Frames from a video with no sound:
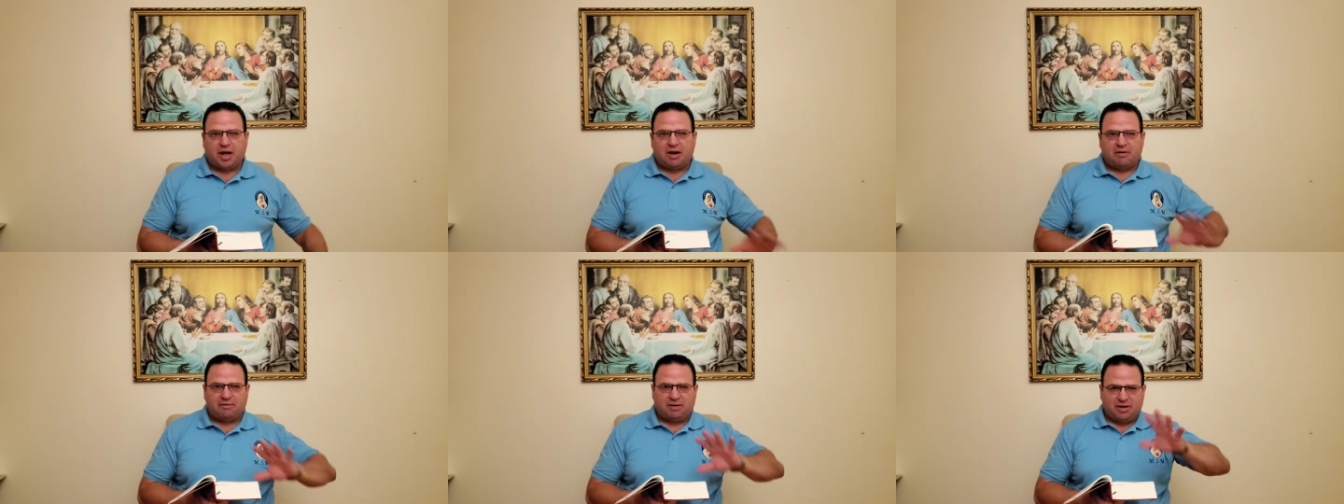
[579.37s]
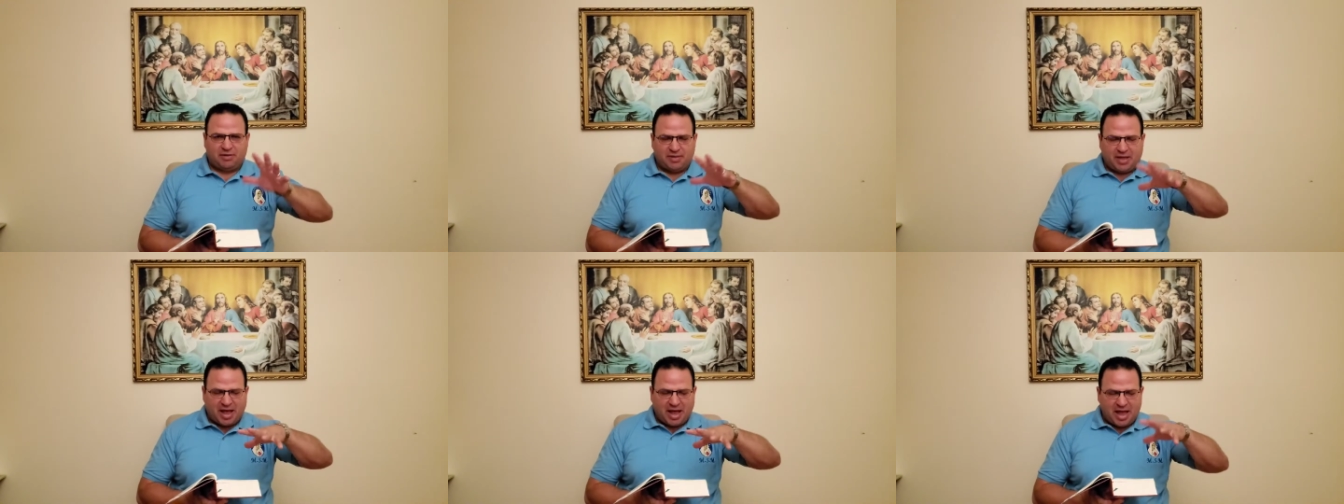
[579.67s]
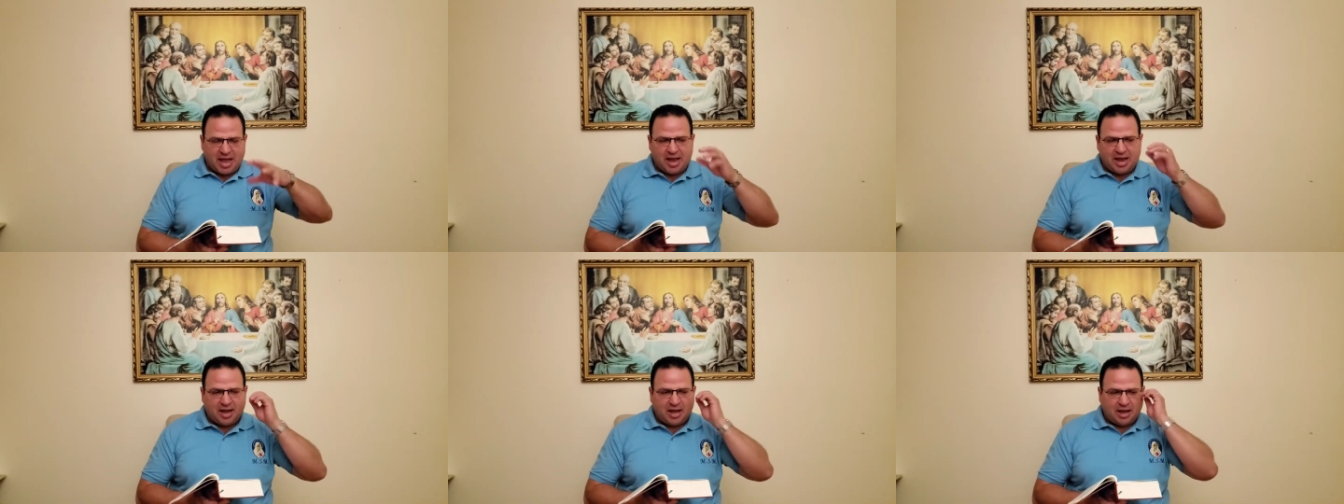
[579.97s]
around
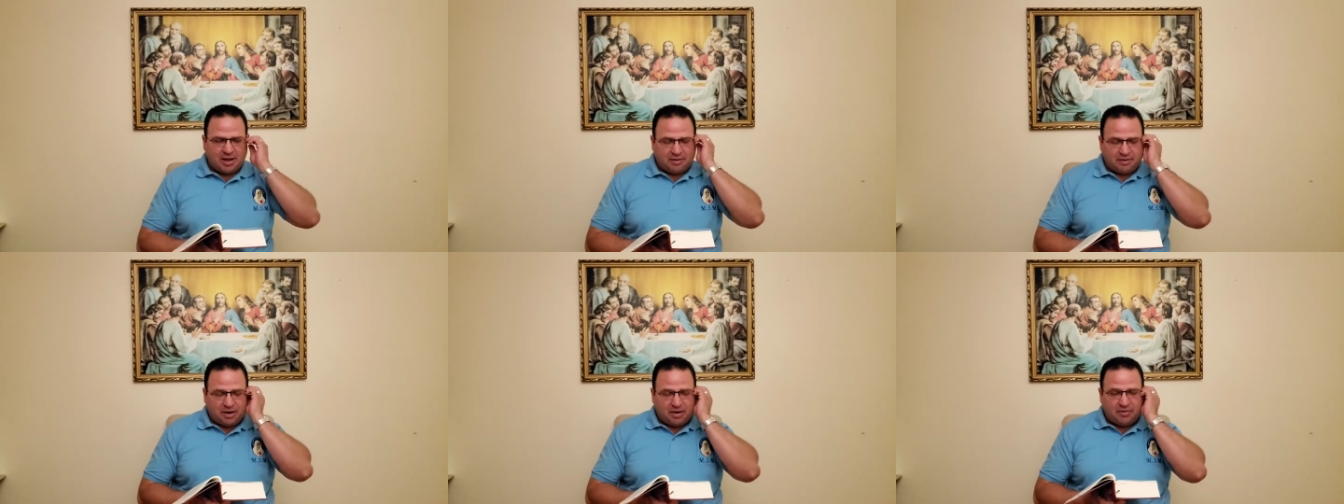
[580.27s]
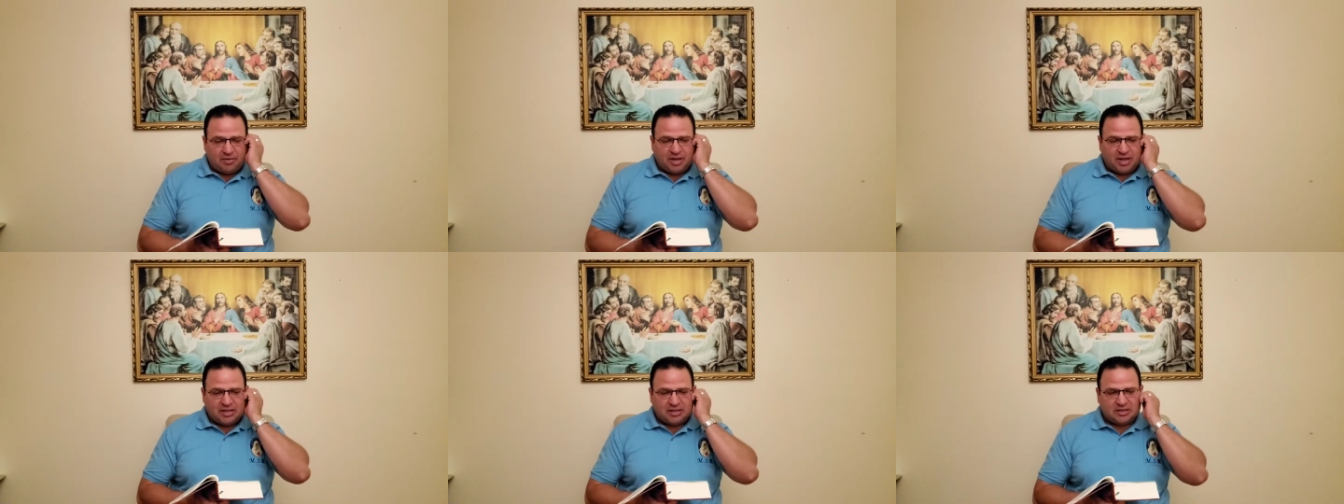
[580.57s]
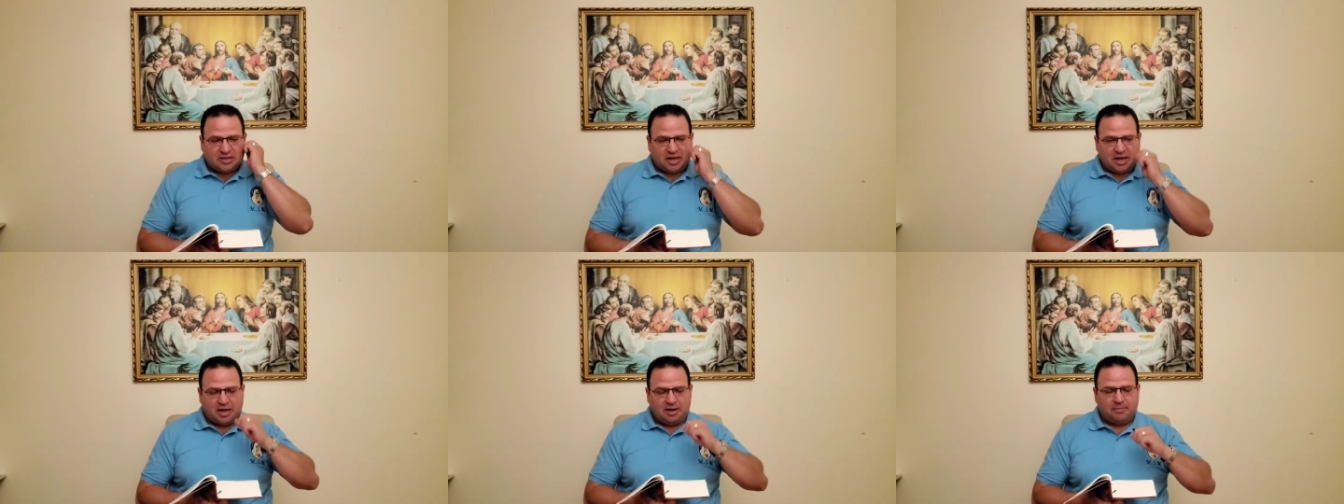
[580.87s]
that
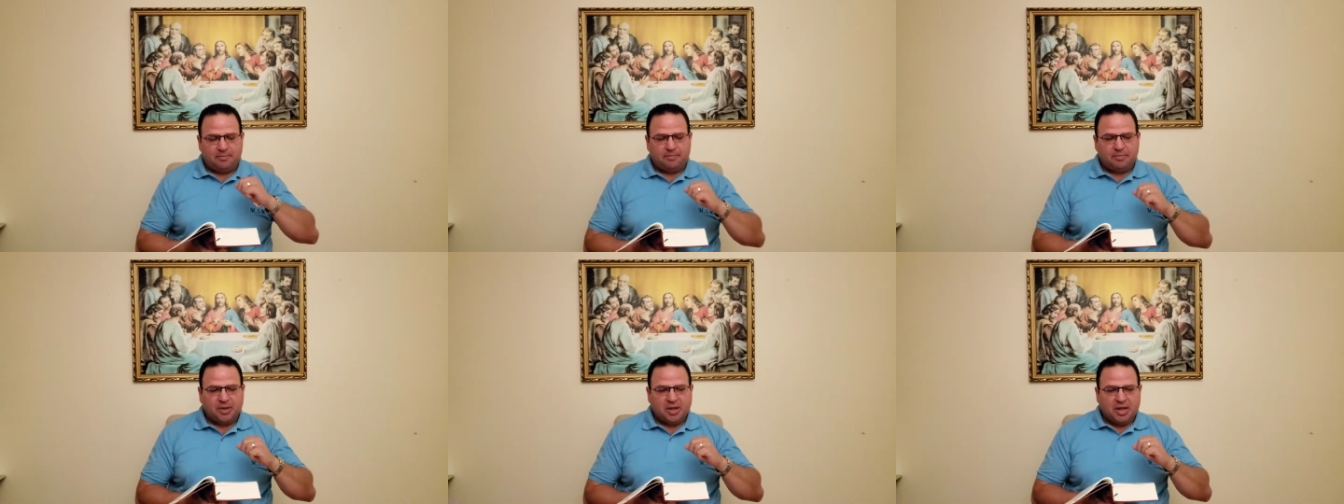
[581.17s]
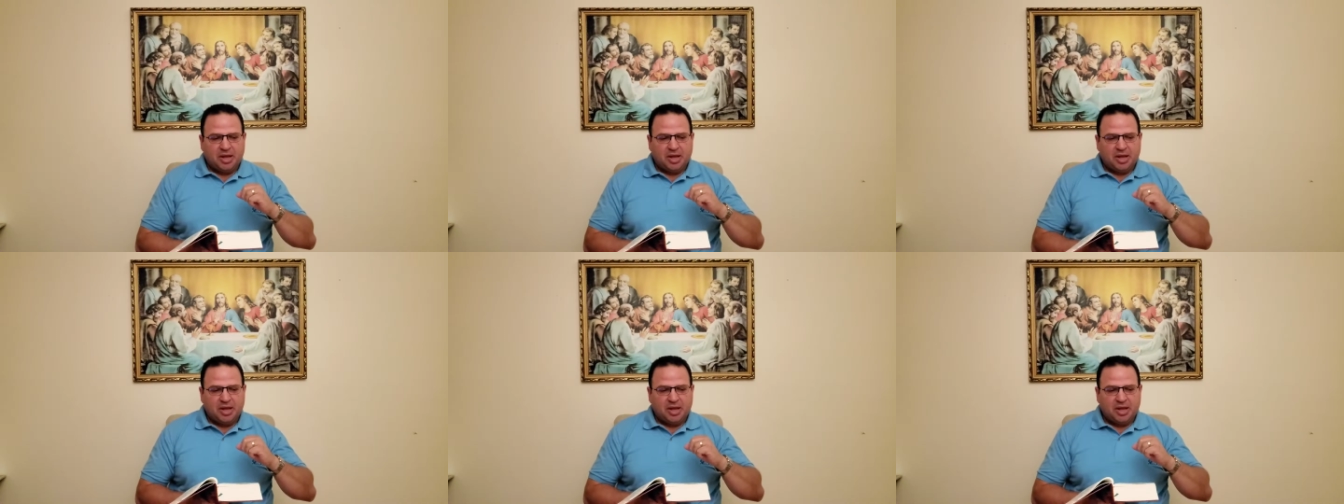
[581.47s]
time.